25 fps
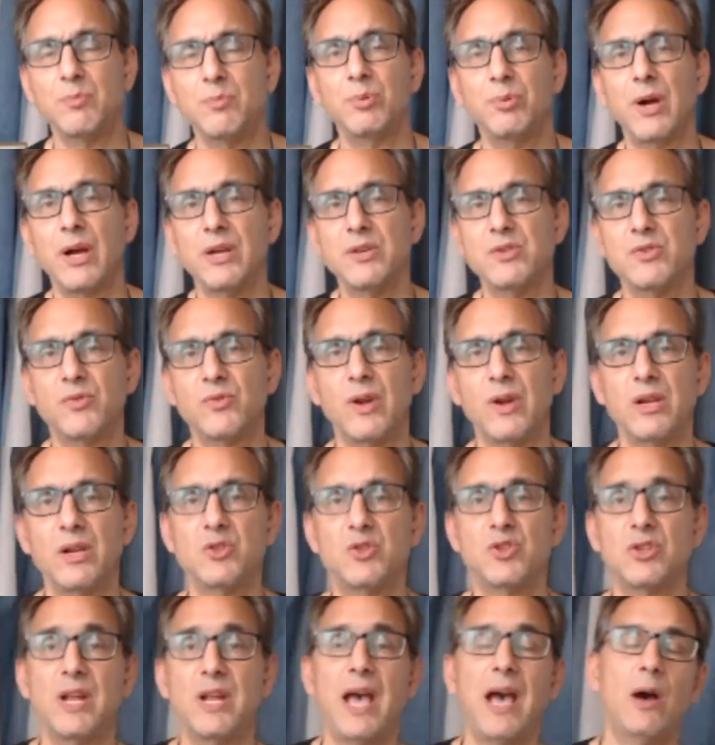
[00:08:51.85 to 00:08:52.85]
price
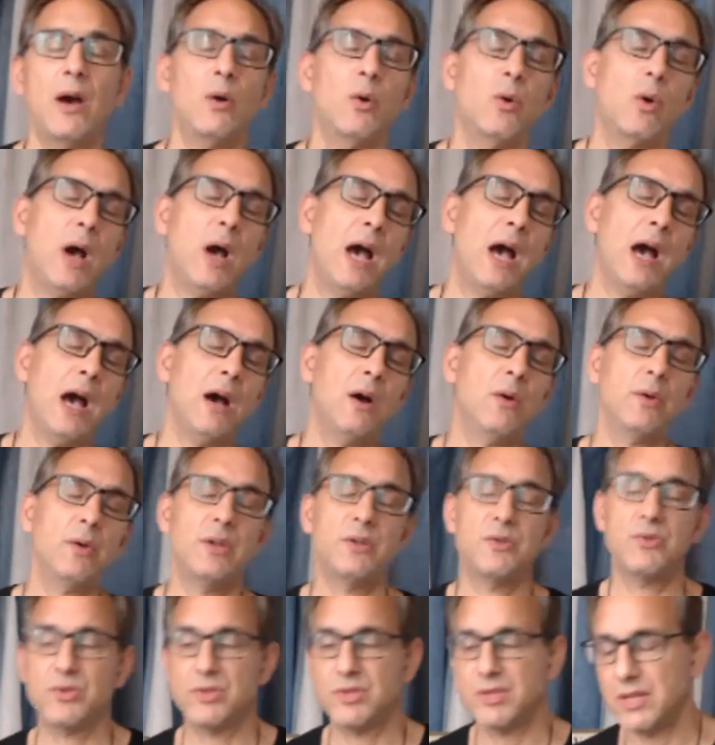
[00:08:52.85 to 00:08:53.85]
range. Now, how
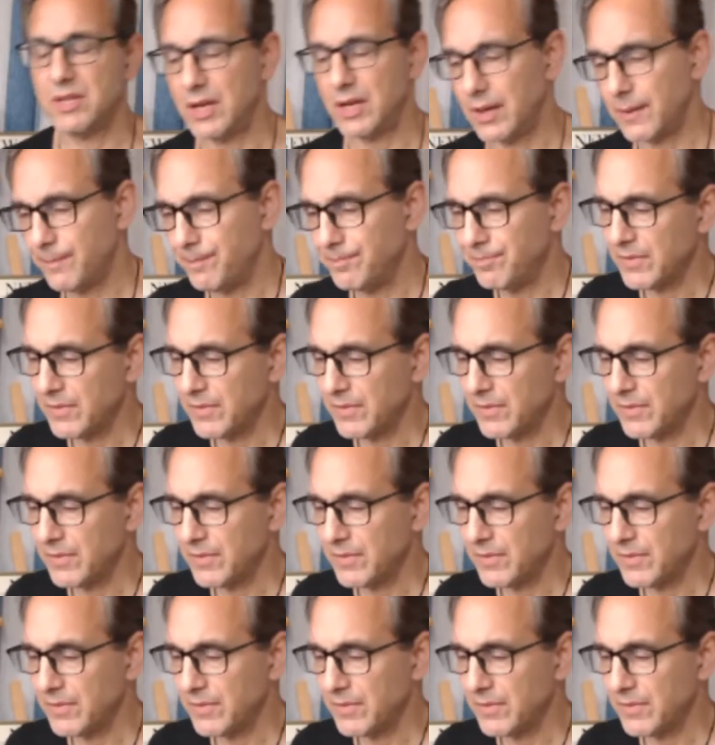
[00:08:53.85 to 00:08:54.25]
interesting.